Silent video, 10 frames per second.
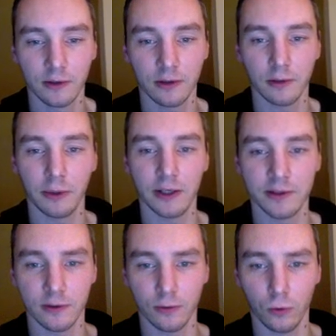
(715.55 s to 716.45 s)
applies
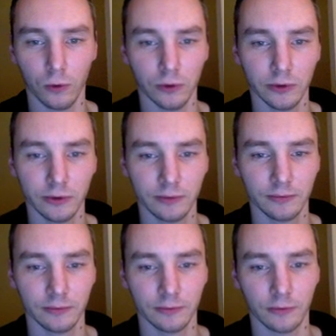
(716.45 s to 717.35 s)
to all
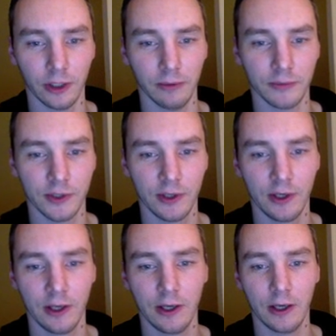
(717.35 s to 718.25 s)
frames.
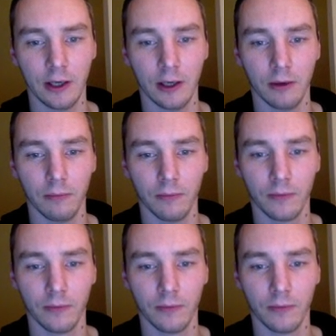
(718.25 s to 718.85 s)
And